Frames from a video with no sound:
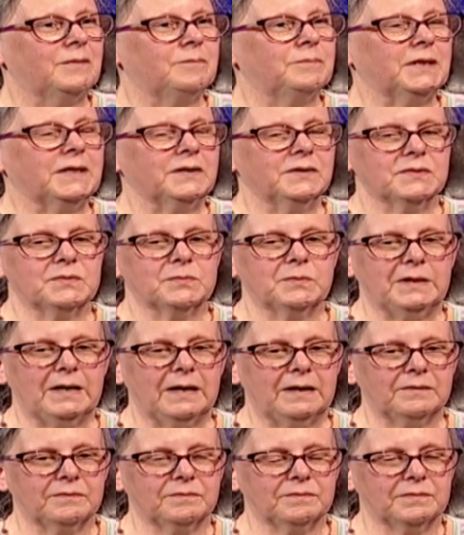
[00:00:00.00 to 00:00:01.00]
because we
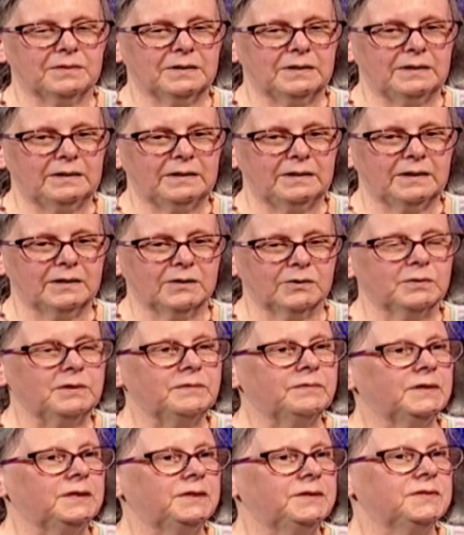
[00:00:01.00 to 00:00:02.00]
have the
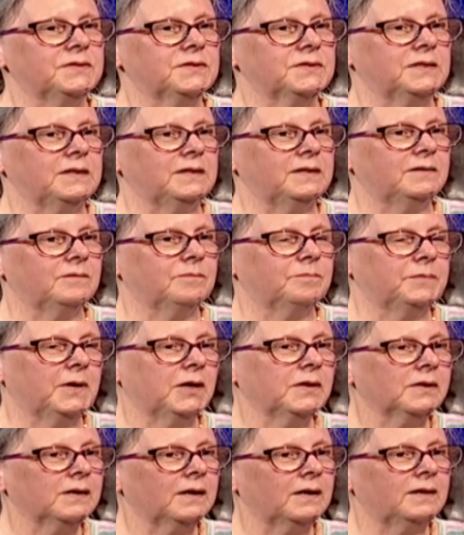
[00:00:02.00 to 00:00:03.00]
equivalents in
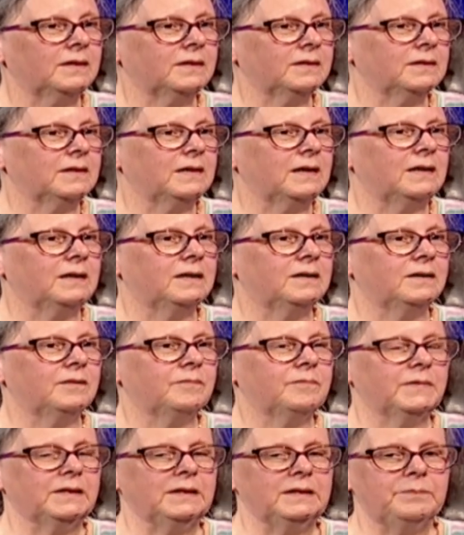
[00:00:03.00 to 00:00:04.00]
Bangla,
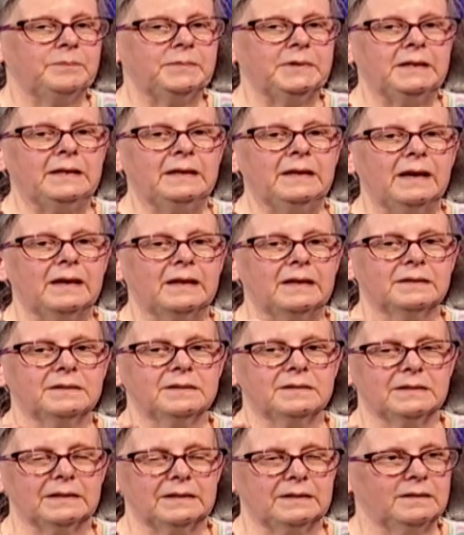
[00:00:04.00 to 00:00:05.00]
Lipi,
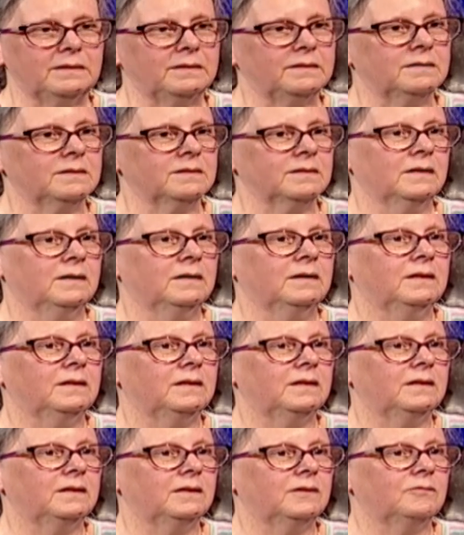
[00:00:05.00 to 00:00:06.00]
and in
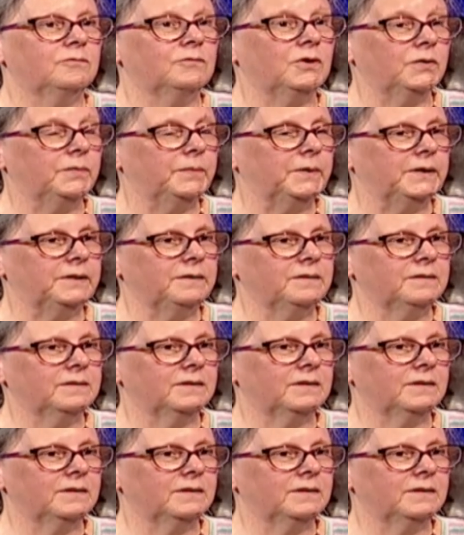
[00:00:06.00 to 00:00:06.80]
Roman,